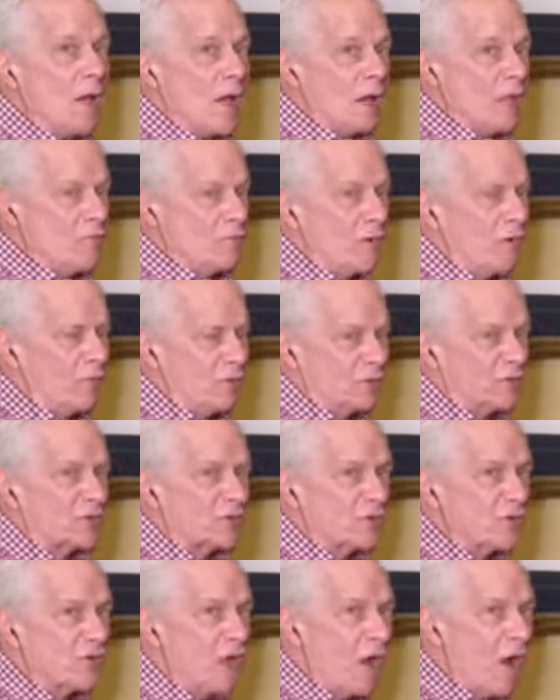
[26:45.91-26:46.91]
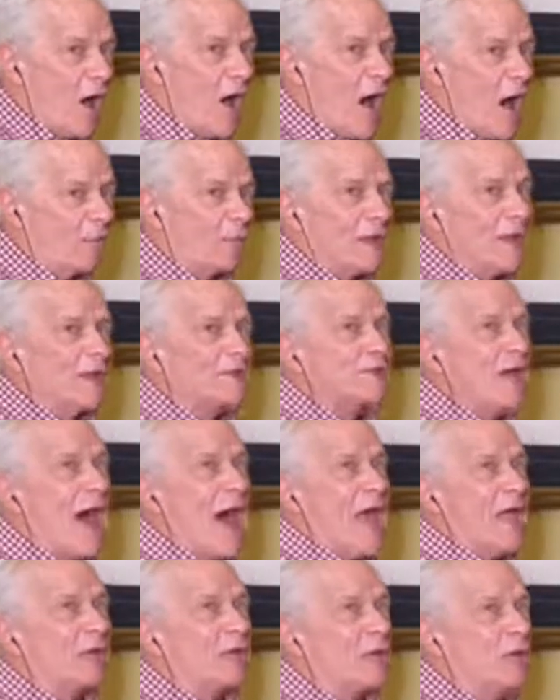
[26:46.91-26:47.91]
And know the stories
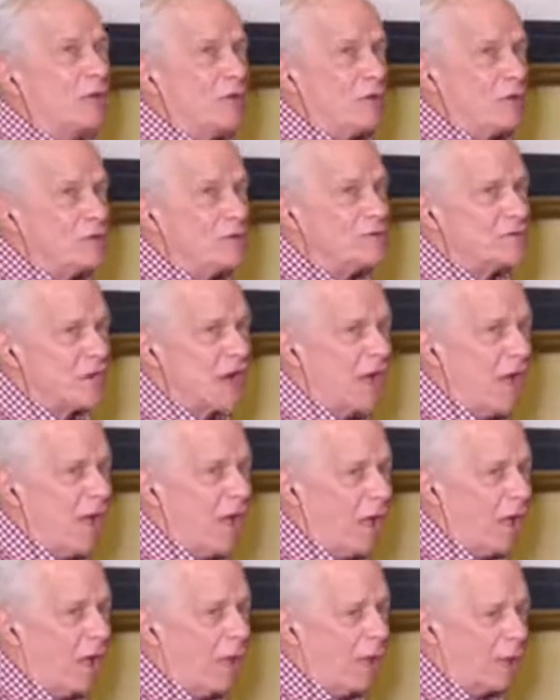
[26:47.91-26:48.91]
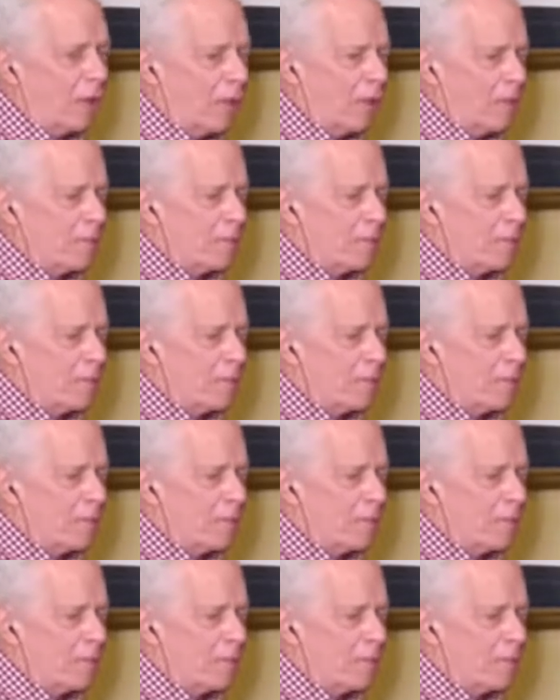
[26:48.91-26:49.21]
I can tell.